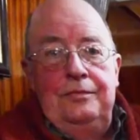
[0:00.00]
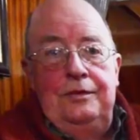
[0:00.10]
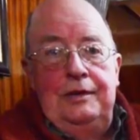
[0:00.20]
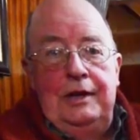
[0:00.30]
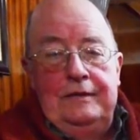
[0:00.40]

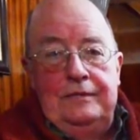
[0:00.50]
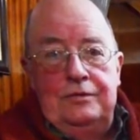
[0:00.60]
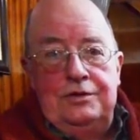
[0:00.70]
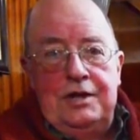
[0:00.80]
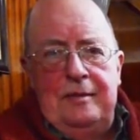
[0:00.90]

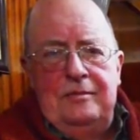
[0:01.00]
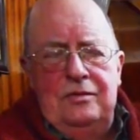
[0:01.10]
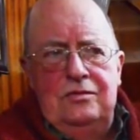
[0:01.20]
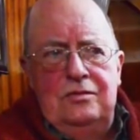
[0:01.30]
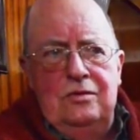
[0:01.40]
delightful chap
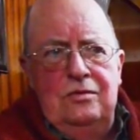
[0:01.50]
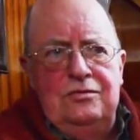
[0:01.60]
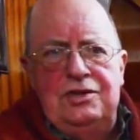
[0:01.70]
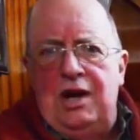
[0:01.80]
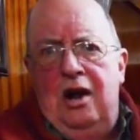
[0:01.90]

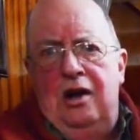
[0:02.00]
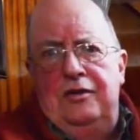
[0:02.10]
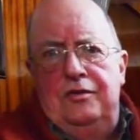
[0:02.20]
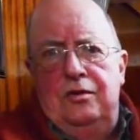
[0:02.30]
called Charles